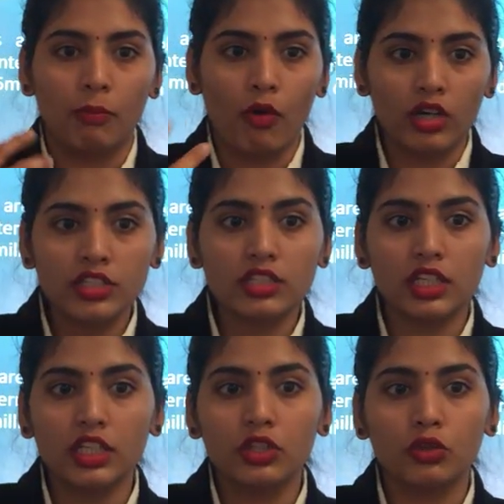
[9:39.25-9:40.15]

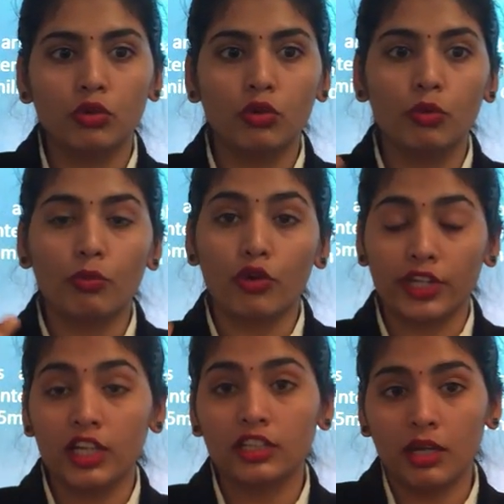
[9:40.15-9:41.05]
policy to
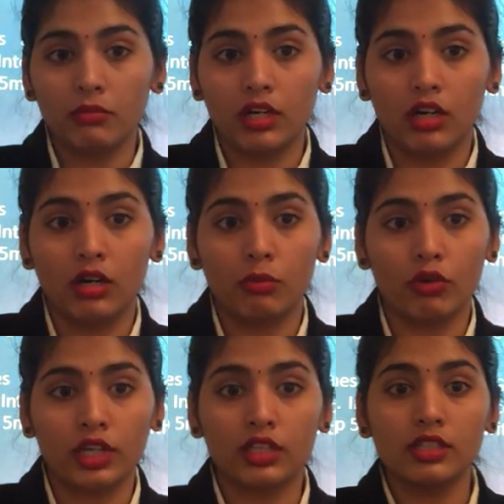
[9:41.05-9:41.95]
protect them,
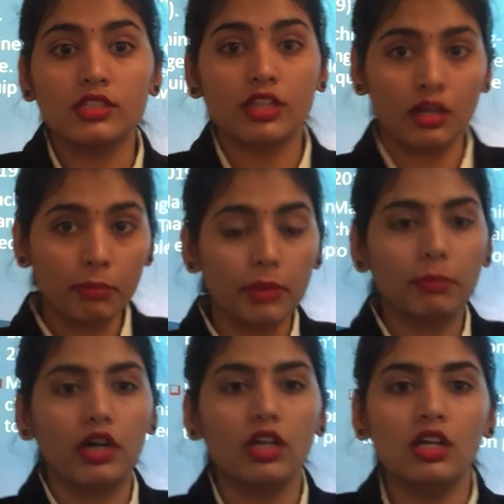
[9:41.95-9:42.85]
protect these young
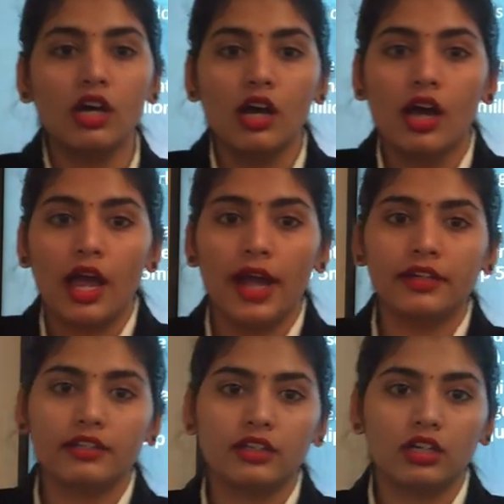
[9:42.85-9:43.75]
people
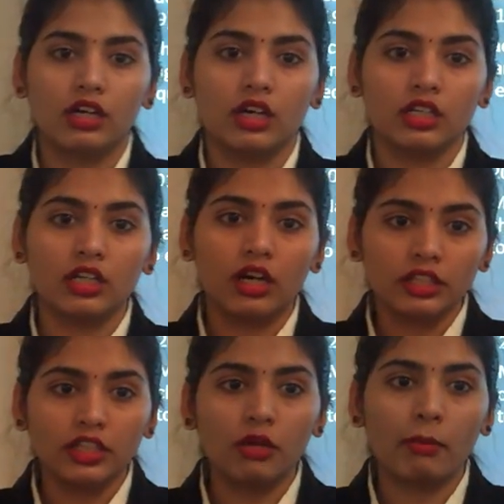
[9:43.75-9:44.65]
and
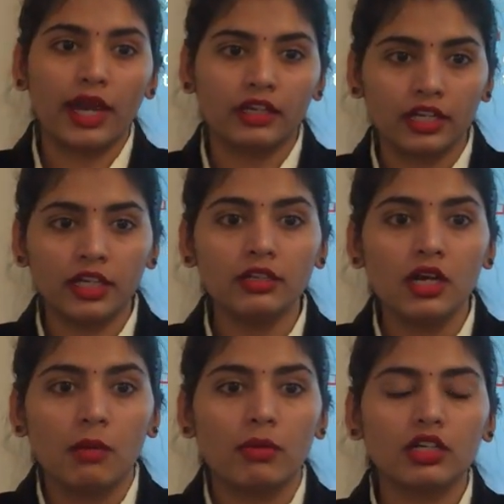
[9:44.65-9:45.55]
young migrant.
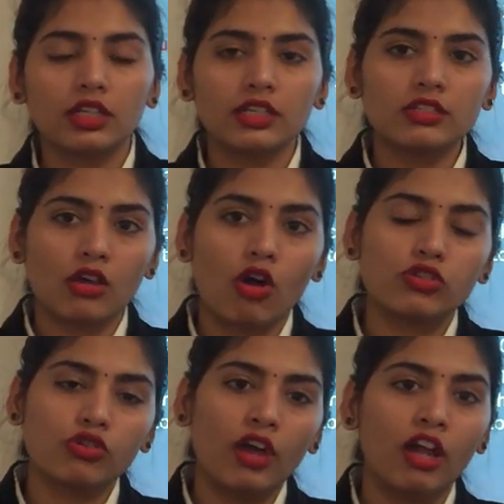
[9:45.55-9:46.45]
But it's
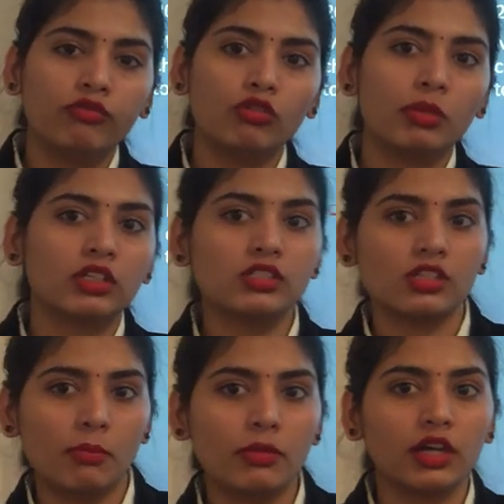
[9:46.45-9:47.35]
also helpful for the
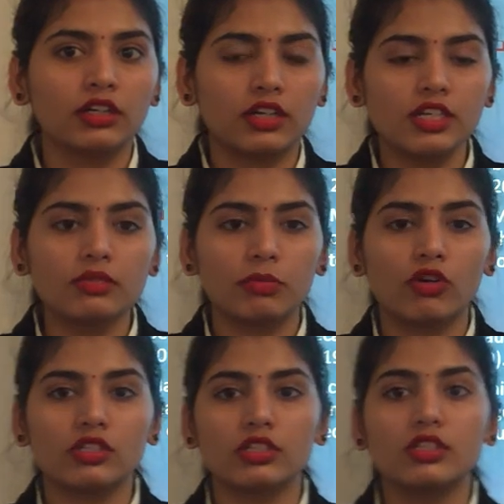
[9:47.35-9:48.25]
some countries,
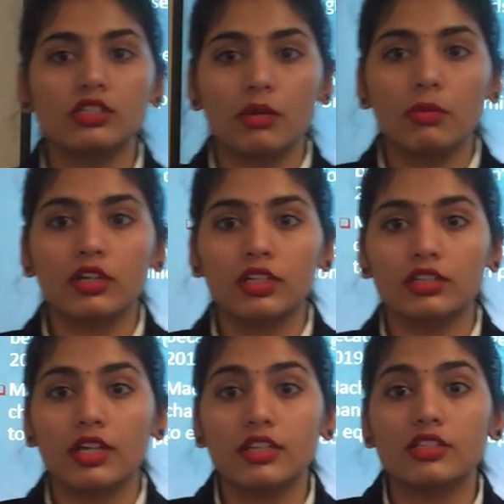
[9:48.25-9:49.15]
because in the some country
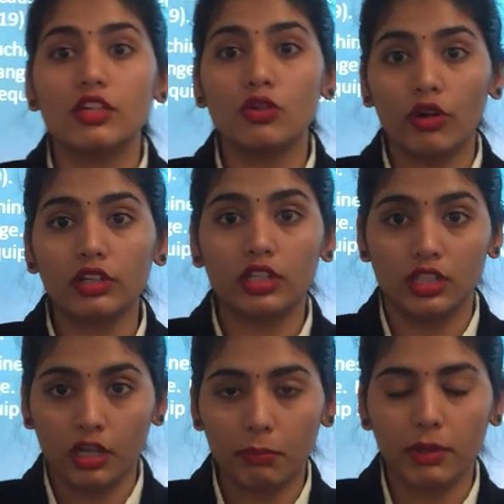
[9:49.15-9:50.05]
there is the not
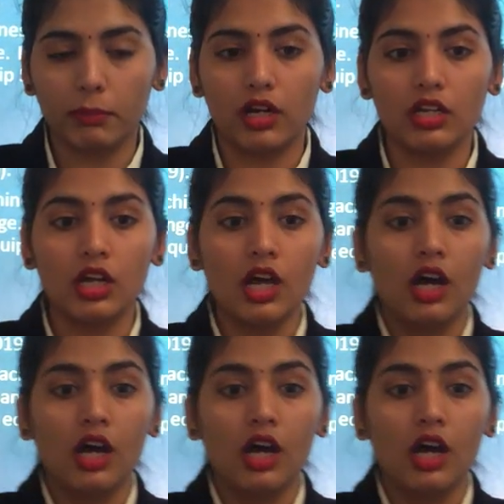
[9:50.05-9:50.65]
young people,